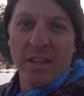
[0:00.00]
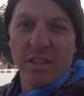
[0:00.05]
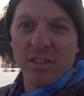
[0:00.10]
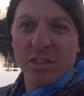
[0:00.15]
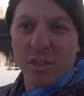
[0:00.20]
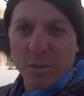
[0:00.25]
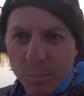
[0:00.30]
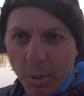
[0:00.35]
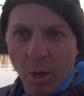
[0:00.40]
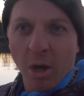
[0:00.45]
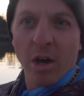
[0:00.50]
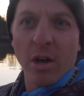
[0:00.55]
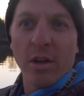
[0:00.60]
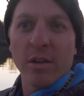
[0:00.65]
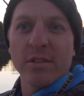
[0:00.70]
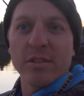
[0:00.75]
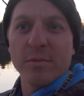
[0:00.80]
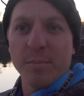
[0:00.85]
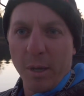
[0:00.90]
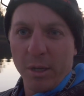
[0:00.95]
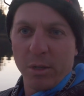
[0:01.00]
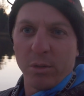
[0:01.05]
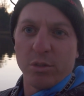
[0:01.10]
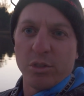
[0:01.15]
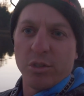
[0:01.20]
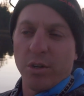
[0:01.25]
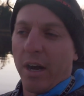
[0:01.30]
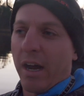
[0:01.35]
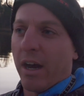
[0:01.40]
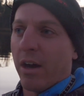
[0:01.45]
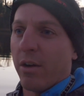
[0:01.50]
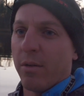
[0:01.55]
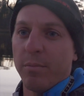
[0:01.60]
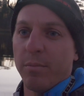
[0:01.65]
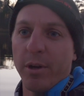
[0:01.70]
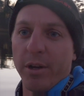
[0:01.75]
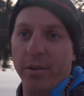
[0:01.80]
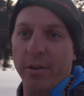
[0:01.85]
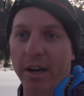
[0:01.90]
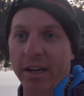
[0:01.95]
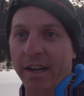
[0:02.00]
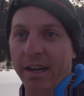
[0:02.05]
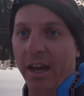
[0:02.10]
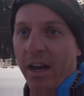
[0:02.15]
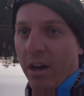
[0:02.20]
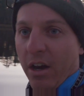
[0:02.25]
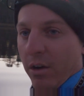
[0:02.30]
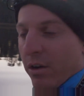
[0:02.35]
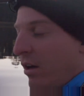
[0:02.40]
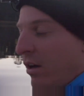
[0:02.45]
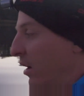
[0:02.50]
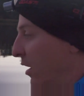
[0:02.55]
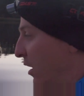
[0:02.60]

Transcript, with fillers: small speckled trout, but right now